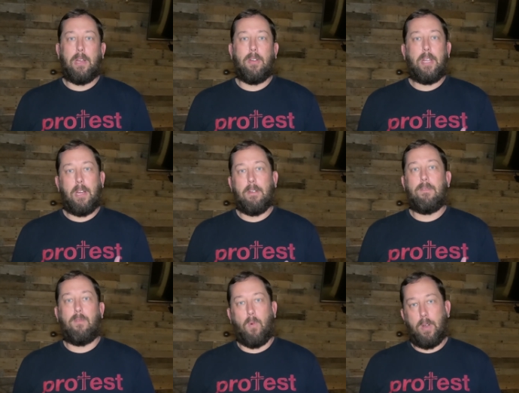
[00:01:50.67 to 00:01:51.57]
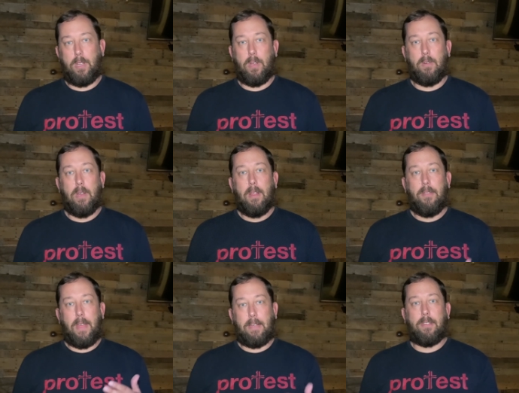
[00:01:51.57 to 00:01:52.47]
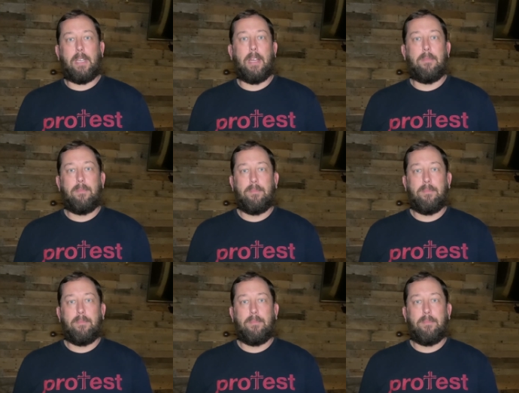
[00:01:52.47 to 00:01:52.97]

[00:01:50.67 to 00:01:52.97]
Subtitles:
are here for you. Thanks again.